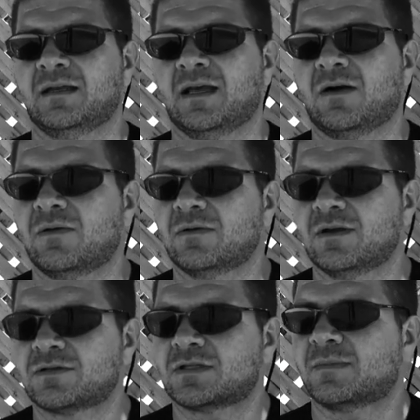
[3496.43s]
Now,
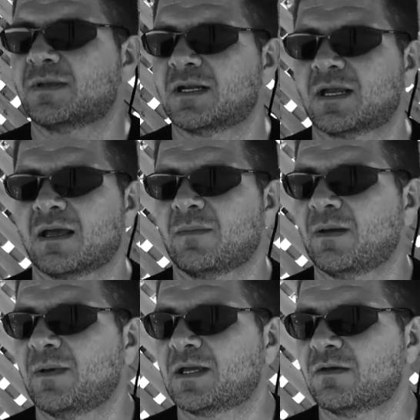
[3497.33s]
here's something that
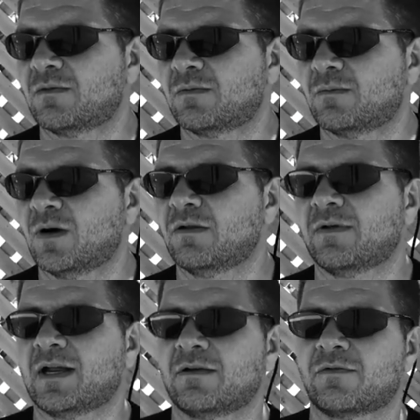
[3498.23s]
might make you
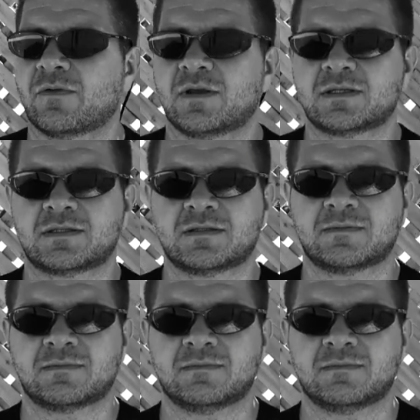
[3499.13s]
motivated for this